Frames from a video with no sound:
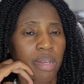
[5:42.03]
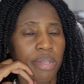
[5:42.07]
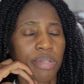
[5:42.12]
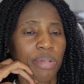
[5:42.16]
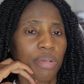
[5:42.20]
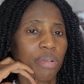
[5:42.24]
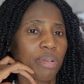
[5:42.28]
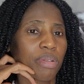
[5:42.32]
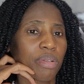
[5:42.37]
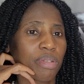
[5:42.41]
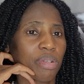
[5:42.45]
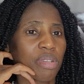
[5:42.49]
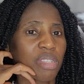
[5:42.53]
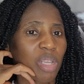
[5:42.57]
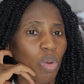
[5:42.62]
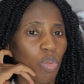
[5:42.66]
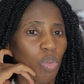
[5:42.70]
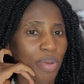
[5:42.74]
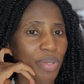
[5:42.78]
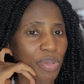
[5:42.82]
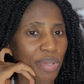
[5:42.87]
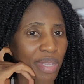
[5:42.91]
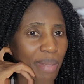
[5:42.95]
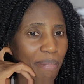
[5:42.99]
So those are
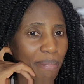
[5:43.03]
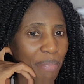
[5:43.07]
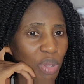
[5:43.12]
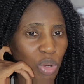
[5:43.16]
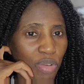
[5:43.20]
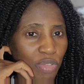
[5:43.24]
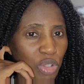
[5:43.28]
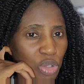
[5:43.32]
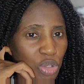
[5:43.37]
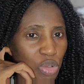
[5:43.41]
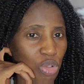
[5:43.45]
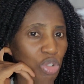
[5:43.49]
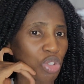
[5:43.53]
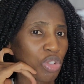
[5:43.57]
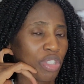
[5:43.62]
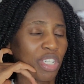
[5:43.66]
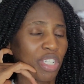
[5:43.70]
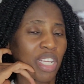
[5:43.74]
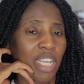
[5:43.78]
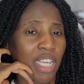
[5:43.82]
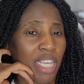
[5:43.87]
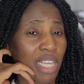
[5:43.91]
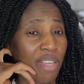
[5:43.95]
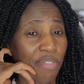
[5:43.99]
ways you can pay off your tuition.
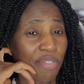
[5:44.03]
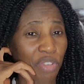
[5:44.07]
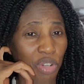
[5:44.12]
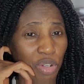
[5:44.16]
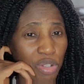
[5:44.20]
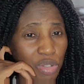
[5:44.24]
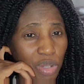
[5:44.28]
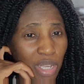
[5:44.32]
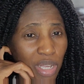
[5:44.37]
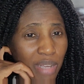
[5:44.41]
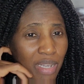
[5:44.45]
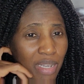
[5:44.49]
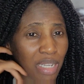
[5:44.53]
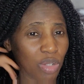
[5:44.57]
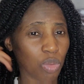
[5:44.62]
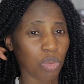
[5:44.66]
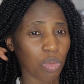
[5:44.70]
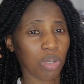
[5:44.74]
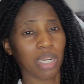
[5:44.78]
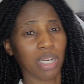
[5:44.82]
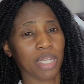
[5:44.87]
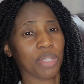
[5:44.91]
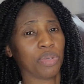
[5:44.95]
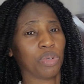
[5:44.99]
If you also have
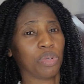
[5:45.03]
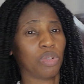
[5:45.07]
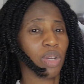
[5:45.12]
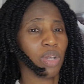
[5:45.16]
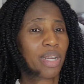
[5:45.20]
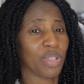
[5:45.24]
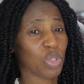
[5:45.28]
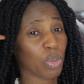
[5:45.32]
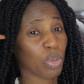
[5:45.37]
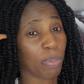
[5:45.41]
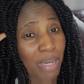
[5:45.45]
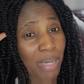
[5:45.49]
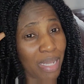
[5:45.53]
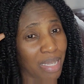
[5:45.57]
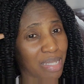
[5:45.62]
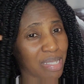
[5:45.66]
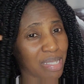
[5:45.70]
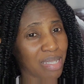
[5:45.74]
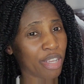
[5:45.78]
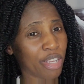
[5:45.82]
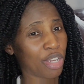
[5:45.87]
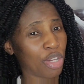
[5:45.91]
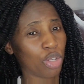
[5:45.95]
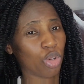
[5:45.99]
handwork, like you know how to
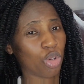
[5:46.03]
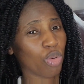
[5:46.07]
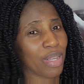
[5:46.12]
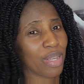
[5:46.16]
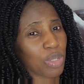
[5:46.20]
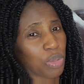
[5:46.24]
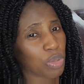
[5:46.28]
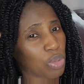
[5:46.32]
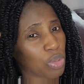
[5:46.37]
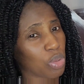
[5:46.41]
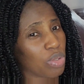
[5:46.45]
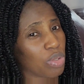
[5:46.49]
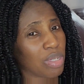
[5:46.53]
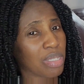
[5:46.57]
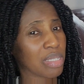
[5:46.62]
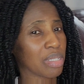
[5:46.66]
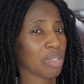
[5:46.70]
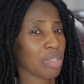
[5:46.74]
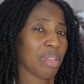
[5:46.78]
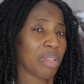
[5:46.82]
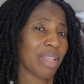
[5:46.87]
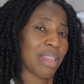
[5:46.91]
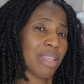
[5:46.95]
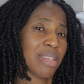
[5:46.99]
plait, you know how to sew, this
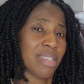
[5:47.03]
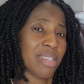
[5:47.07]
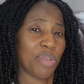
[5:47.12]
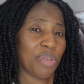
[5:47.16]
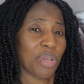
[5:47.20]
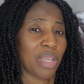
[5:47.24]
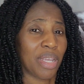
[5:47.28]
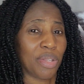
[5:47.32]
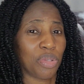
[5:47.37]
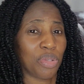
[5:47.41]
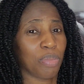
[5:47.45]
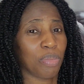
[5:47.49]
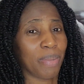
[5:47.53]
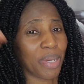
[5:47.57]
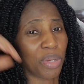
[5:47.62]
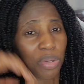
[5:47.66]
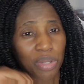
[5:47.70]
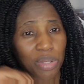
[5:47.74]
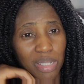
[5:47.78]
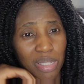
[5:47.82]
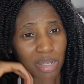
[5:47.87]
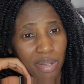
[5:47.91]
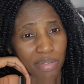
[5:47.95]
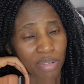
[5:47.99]
is other things that you can do by
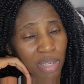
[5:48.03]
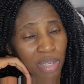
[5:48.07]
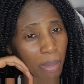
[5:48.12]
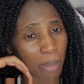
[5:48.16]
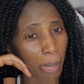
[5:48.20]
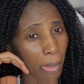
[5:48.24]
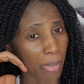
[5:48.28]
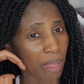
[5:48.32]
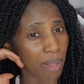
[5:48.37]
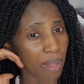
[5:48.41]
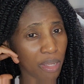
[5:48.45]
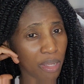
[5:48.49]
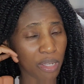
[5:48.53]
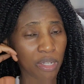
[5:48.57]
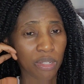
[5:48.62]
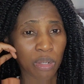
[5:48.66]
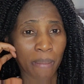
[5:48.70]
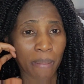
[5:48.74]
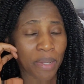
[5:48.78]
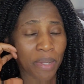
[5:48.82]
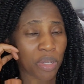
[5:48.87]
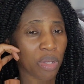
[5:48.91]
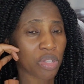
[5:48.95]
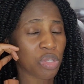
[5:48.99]
yourself, you
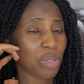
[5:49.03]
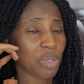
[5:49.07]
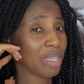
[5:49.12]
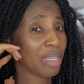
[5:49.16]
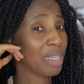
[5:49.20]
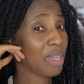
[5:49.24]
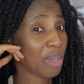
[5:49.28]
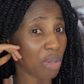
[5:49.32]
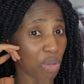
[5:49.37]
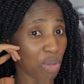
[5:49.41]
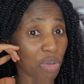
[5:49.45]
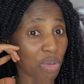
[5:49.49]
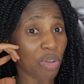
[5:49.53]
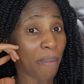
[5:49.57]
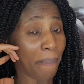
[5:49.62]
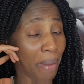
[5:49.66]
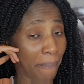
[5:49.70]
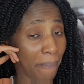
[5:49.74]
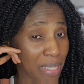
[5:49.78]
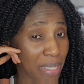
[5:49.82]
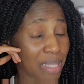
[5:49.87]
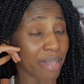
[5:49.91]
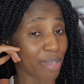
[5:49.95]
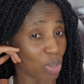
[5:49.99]
know, because you're not
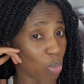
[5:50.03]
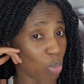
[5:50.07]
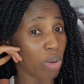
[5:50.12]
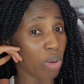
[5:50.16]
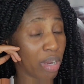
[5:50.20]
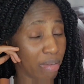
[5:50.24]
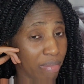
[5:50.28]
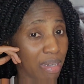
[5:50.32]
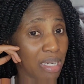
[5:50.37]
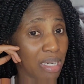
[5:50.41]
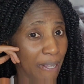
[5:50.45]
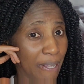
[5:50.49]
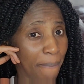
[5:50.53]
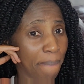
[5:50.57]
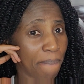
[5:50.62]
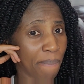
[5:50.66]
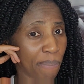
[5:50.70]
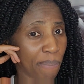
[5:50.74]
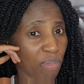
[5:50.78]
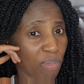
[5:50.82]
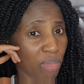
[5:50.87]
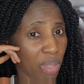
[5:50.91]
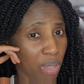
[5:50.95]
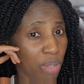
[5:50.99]
permitted to work really,
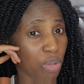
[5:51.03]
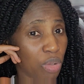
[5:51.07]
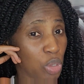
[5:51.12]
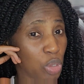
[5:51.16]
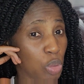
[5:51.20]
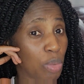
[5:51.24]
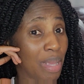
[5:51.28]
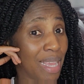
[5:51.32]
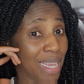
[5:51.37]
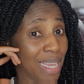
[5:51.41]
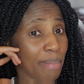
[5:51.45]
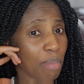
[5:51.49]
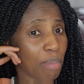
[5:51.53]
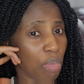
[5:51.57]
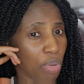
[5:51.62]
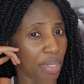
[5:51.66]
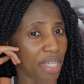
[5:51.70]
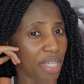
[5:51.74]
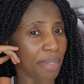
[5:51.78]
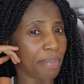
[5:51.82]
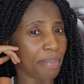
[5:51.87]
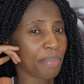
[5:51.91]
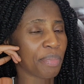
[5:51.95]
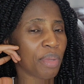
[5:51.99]
you know, to earn
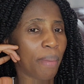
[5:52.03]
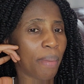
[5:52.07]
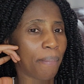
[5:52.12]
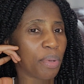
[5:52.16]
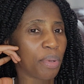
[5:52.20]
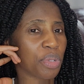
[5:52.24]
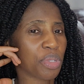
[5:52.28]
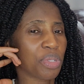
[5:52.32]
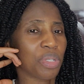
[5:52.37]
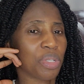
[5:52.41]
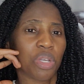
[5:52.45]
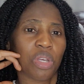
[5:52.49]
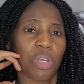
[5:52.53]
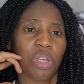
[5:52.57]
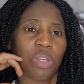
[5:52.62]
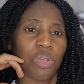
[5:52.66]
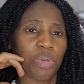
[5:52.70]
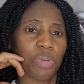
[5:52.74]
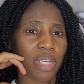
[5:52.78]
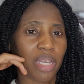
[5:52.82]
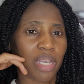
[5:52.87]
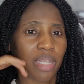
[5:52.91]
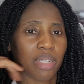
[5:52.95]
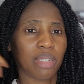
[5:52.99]
money. But
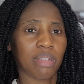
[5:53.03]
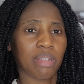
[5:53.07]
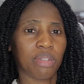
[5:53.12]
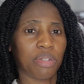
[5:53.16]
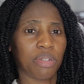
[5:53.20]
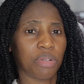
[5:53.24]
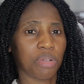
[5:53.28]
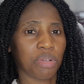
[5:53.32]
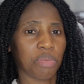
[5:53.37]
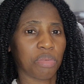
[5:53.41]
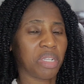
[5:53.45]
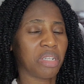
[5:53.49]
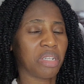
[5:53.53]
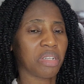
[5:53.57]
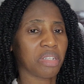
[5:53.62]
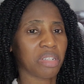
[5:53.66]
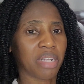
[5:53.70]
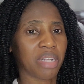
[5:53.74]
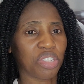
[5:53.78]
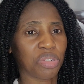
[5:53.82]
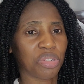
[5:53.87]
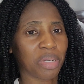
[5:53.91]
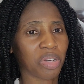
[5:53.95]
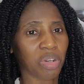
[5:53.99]
you can, you know, within the
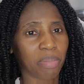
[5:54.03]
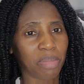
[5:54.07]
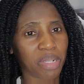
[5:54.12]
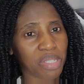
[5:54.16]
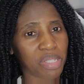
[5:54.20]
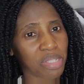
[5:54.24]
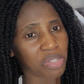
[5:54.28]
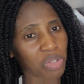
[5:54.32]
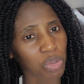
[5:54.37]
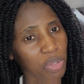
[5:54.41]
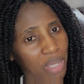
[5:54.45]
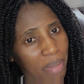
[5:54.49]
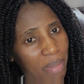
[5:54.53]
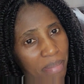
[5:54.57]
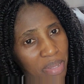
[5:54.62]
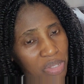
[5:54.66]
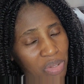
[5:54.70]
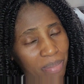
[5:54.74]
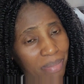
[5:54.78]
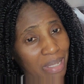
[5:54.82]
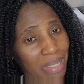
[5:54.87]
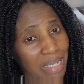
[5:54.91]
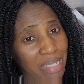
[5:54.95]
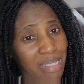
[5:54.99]
Nigerian community, so you can meet
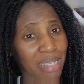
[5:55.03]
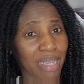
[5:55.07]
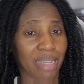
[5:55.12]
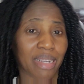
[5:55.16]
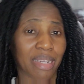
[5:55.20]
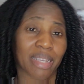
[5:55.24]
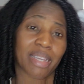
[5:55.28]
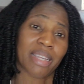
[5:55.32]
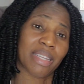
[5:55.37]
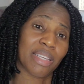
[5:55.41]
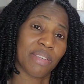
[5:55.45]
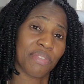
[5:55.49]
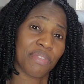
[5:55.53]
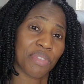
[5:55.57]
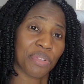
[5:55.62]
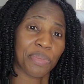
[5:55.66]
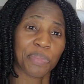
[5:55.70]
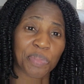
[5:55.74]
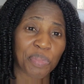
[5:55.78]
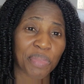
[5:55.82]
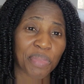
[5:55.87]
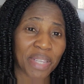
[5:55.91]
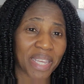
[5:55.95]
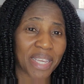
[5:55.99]
somebody say, and they can give you
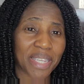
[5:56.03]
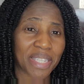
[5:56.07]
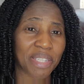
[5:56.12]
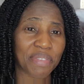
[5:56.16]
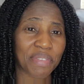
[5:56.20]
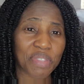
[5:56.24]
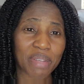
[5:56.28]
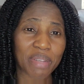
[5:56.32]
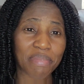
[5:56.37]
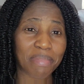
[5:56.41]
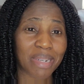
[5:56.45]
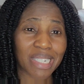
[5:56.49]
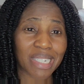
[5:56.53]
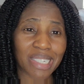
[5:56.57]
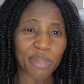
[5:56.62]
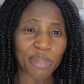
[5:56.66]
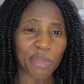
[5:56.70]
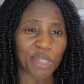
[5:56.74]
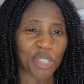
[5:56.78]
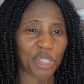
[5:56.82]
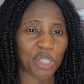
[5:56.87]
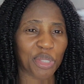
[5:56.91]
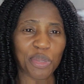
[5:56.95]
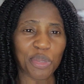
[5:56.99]
a gift of money,
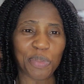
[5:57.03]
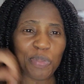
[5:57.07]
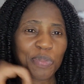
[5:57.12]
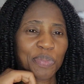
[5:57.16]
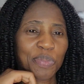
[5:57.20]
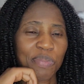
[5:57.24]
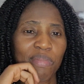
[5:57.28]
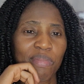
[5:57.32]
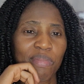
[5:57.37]
you know.